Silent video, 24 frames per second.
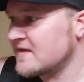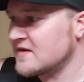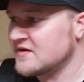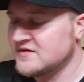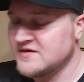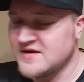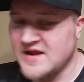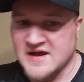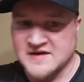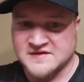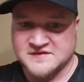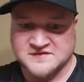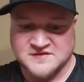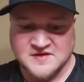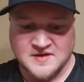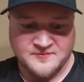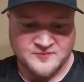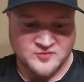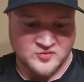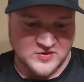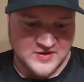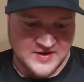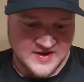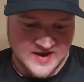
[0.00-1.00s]
Next
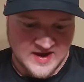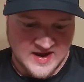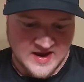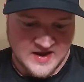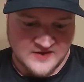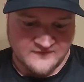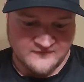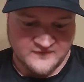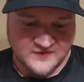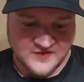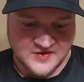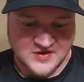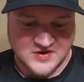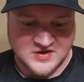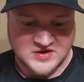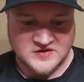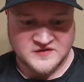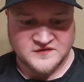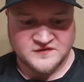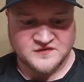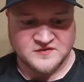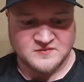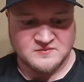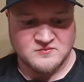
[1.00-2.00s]
up, we have
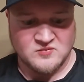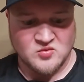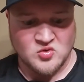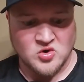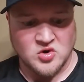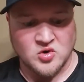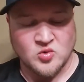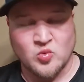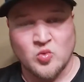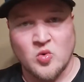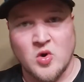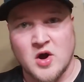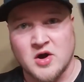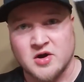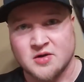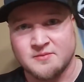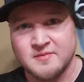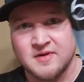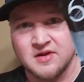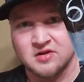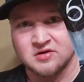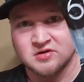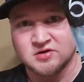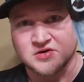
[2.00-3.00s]
some more
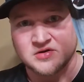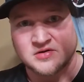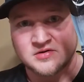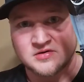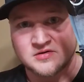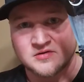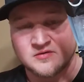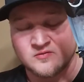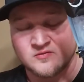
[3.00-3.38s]
watermelon